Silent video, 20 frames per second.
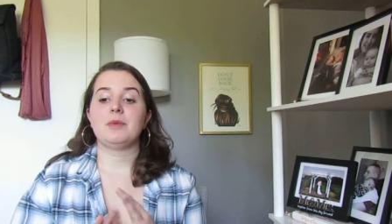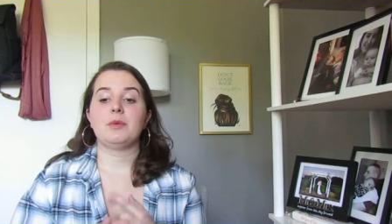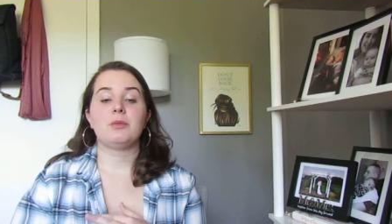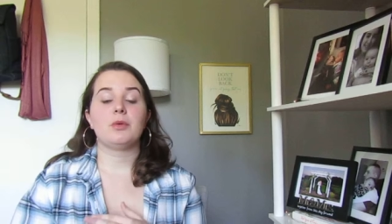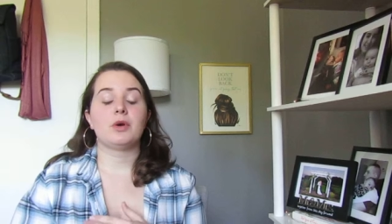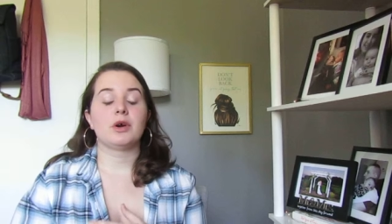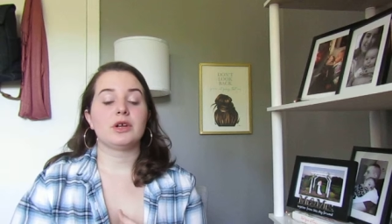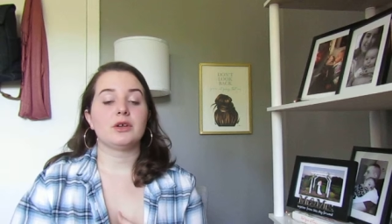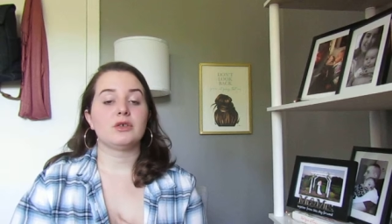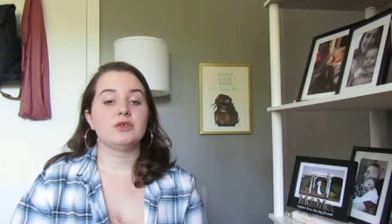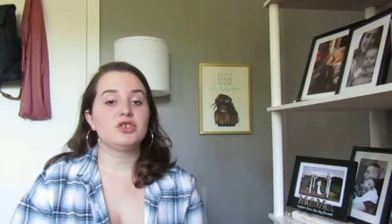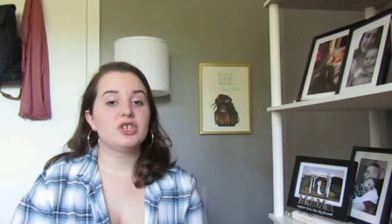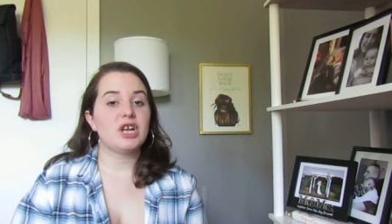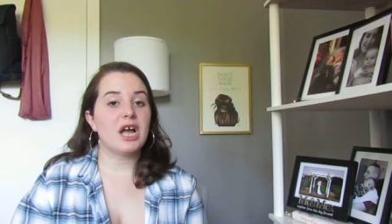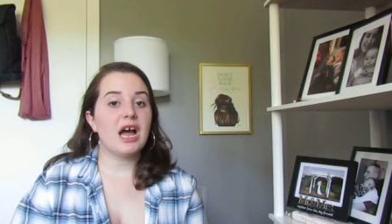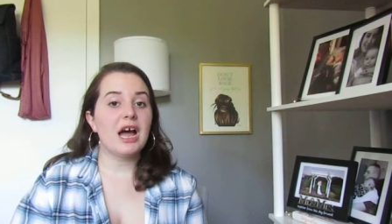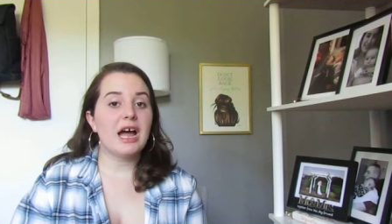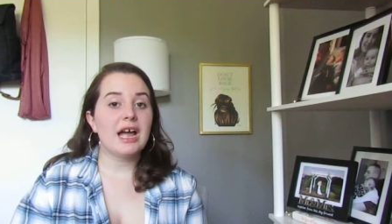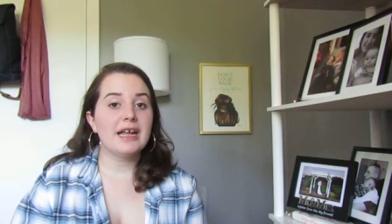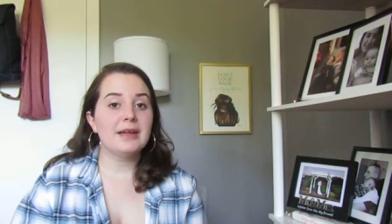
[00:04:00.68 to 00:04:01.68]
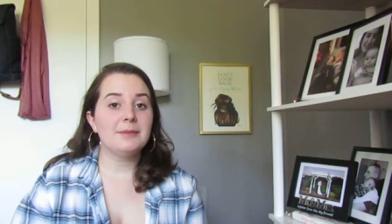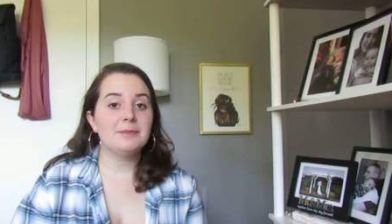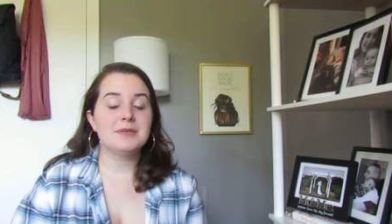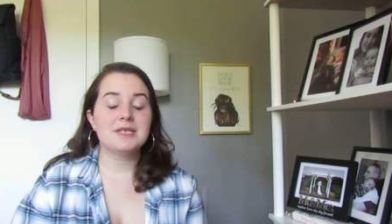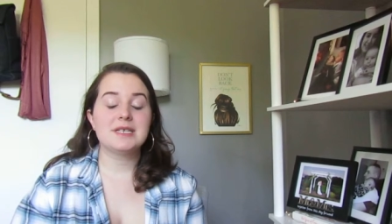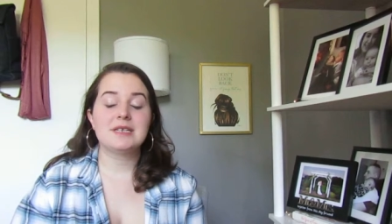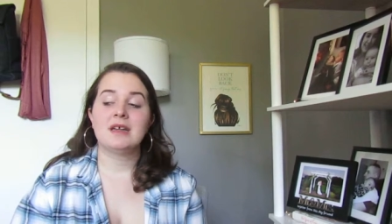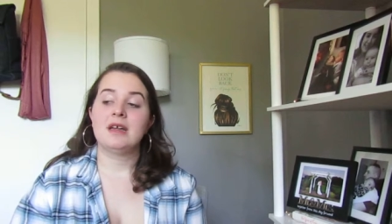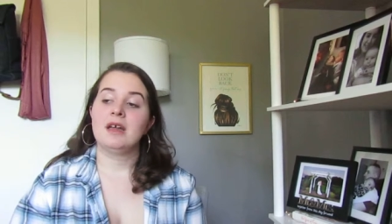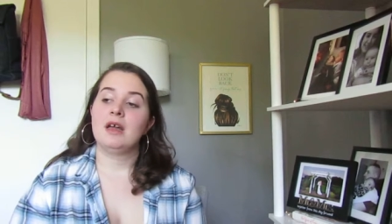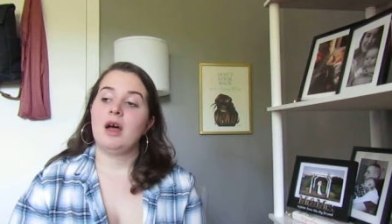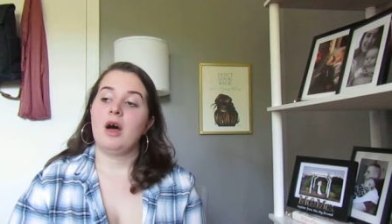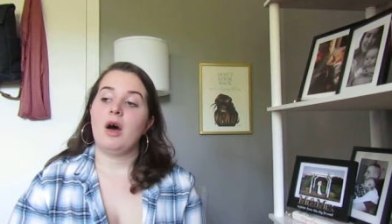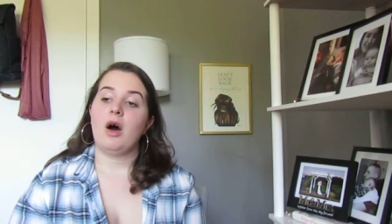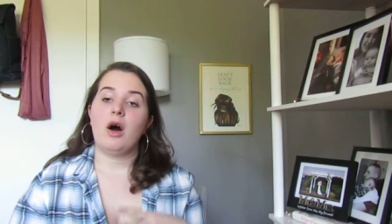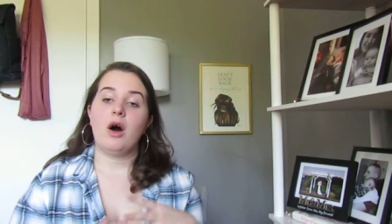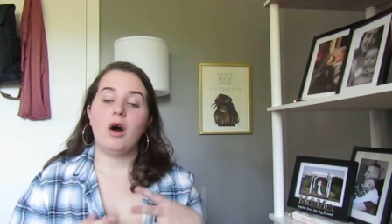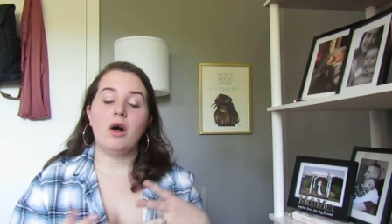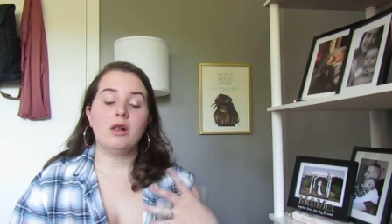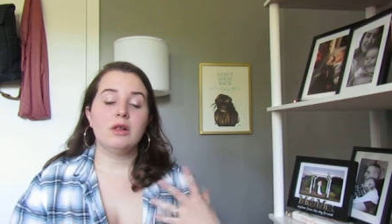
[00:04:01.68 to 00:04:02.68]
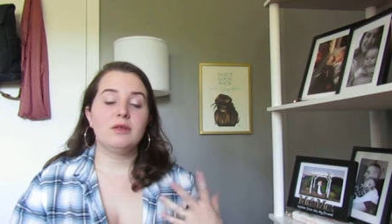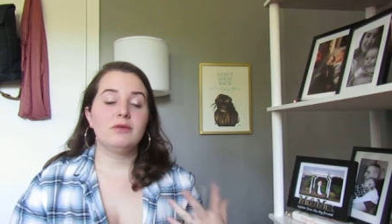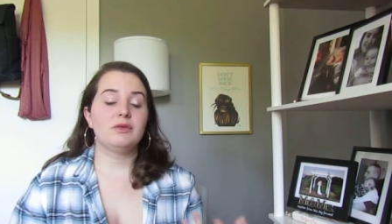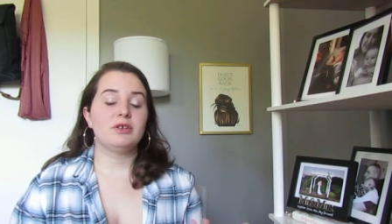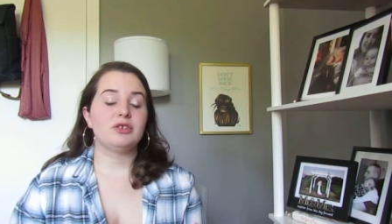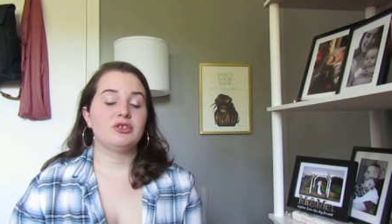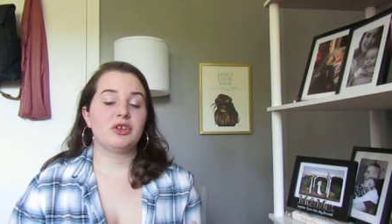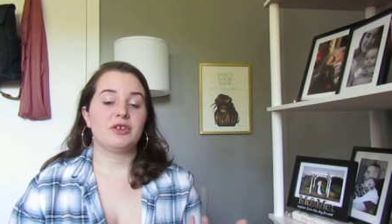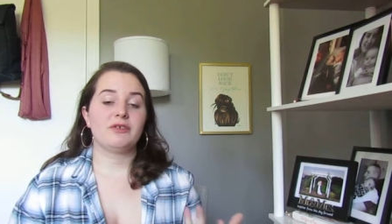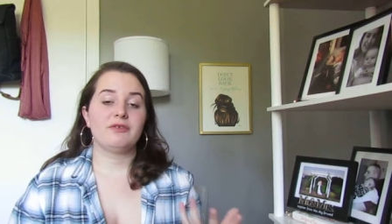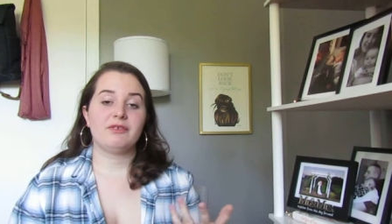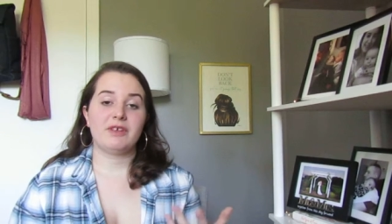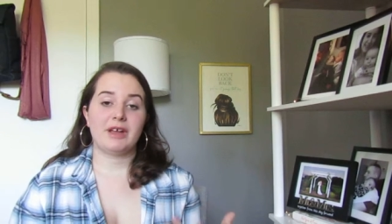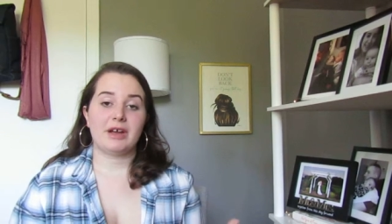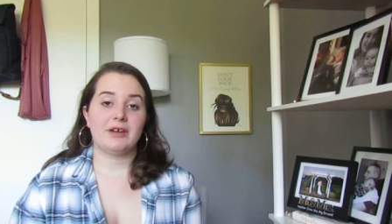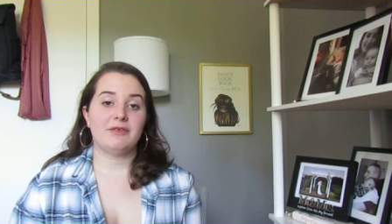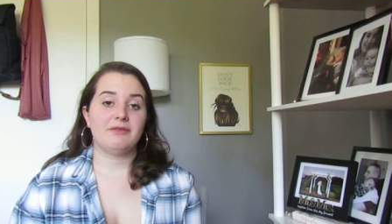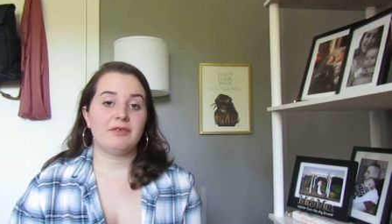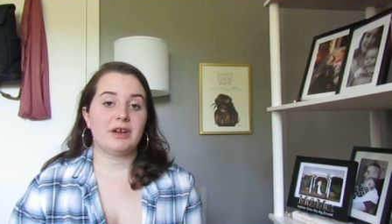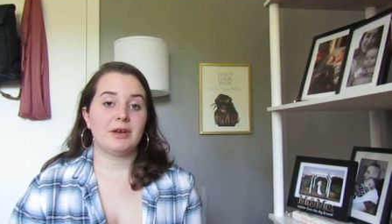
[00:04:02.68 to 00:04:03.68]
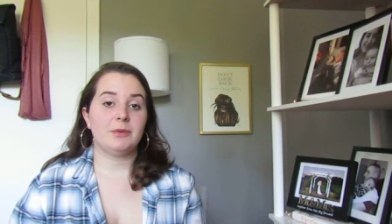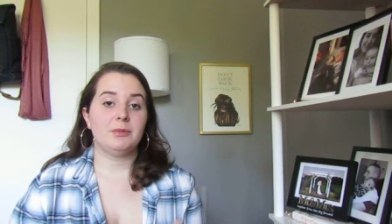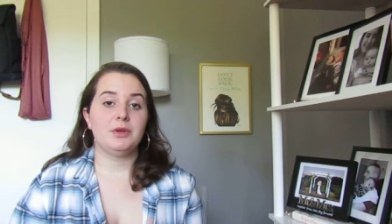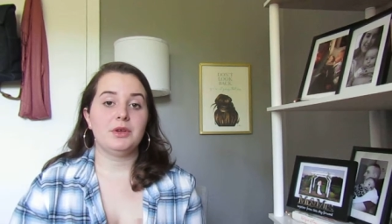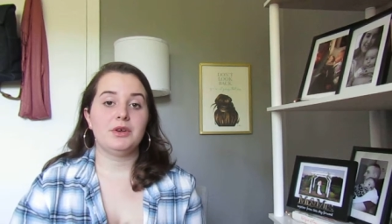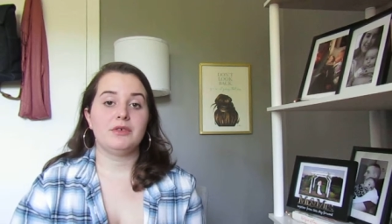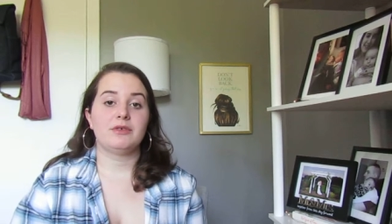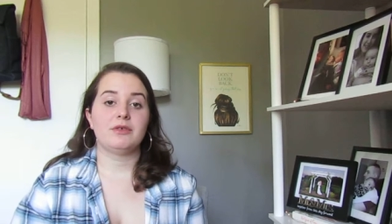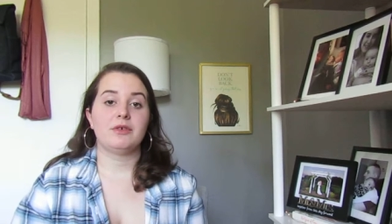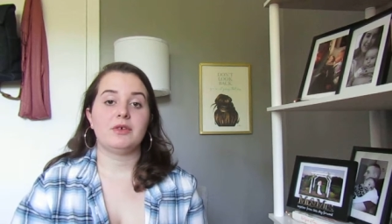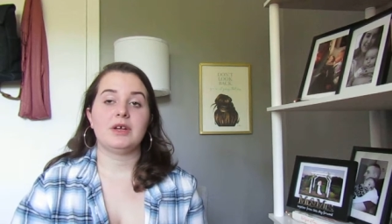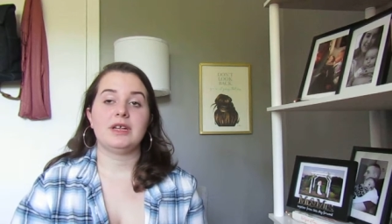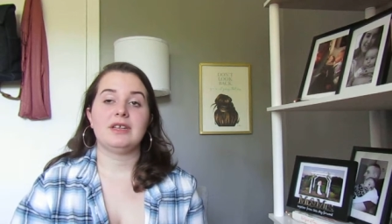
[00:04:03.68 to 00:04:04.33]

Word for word: memorial chimes all of which are very, very beautiful.